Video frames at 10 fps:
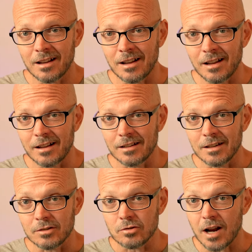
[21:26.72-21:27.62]
and
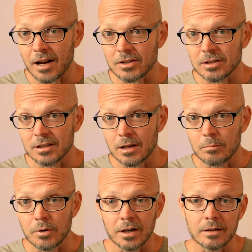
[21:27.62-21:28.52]
attraction
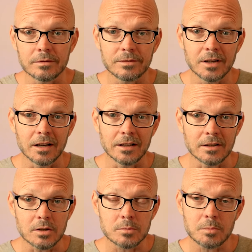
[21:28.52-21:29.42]
and bringing fun,
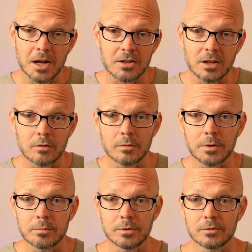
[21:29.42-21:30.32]
especially with
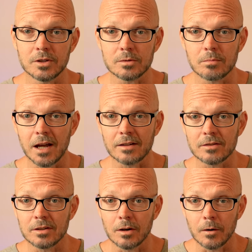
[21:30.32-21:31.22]
people you have just met.
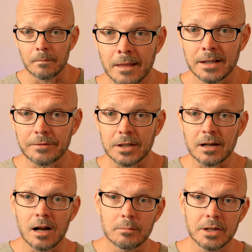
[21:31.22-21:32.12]
So definitely
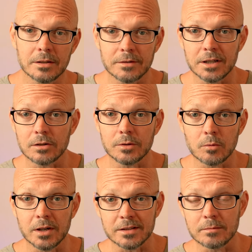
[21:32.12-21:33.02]
comment in the video if you
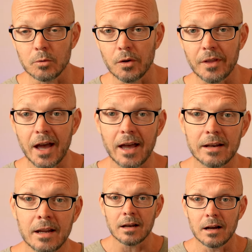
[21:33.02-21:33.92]
want to see more of
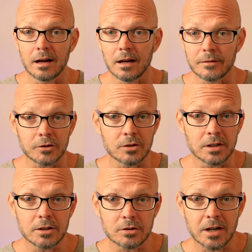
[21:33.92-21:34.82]
that. Uh, if you're
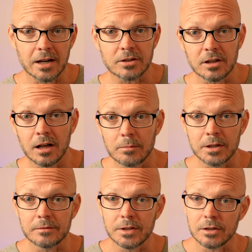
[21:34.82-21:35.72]
good at attraction, comment in
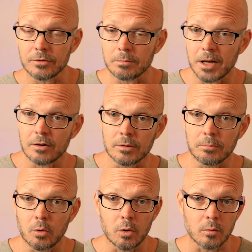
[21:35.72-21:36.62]
the video. If you're better at
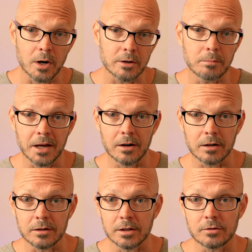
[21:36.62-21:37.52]
rapport, where are you better?
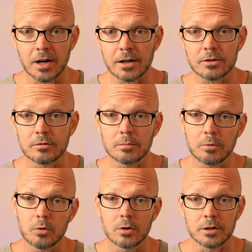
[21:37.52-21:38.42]
Good at attraction or
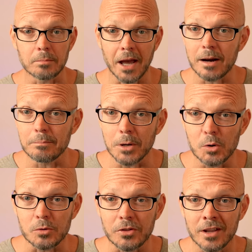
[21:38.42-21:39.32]
rapport? Are you bad at
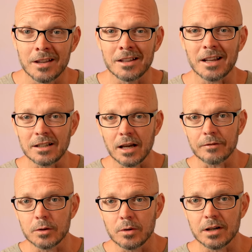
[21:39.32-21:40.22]
both? I
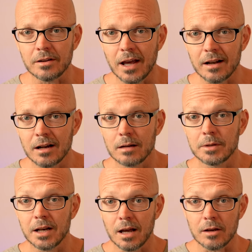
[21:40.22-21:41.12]
definitely want to hear that
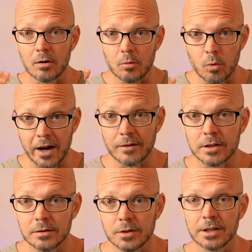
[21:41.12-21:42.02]
comment. I go right after
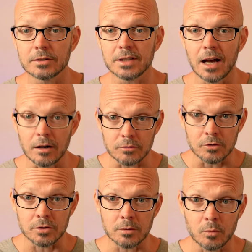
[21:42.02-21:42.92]
these videos out,
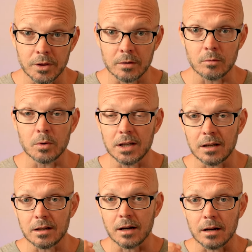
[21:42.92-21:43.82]
usually within a
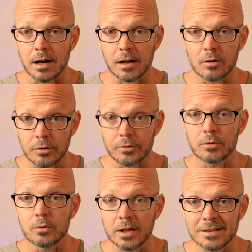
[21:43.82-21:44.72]
week, and I, and I go
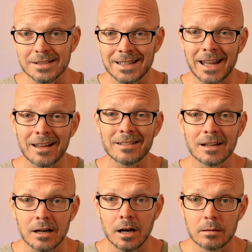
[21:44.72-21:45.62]
through and scan the
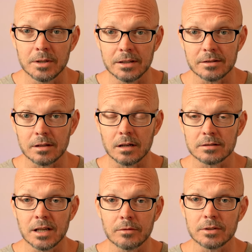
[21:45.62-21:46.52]
comments
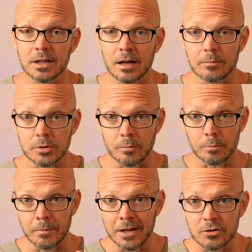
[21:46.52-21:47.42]
several times. So
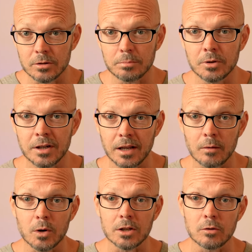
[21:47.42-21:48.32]
make sure you put in there
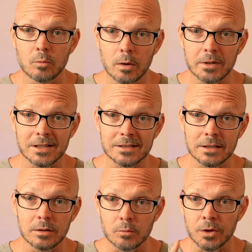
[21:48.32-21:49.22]
what you want me to
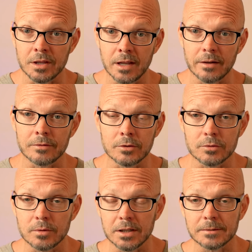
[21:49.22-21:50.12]
see within that
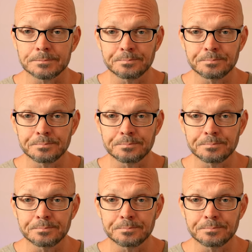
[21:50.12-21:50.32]
first week,